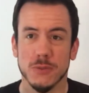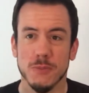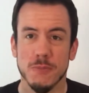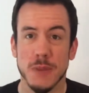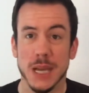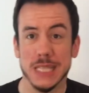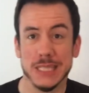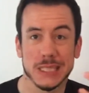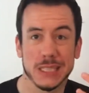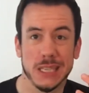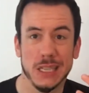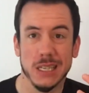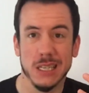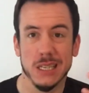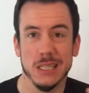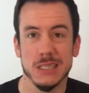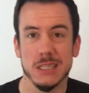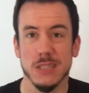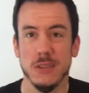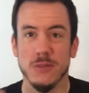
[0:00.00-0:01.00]

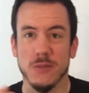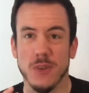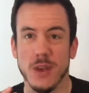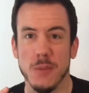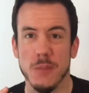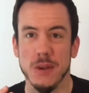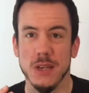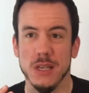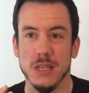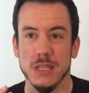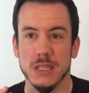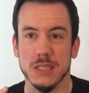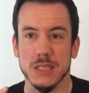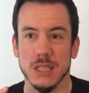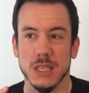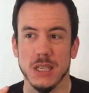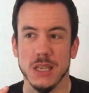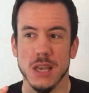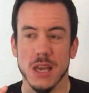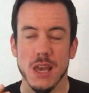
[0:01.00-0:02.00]
masculinity,
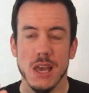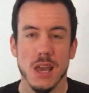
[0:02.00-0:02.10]
femininity,